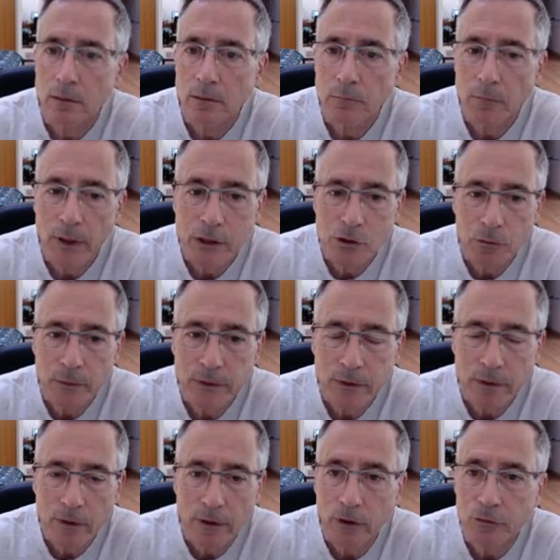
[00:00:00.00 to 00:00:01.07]
major
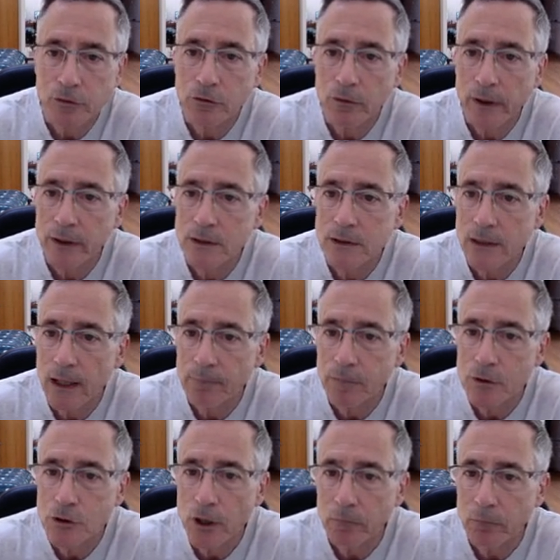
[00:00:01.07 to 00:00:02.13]
material to try to stop
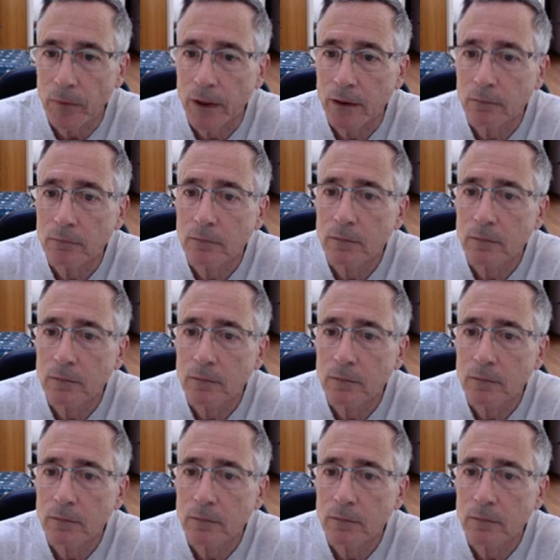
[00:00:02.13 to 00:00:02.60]
the checkmate.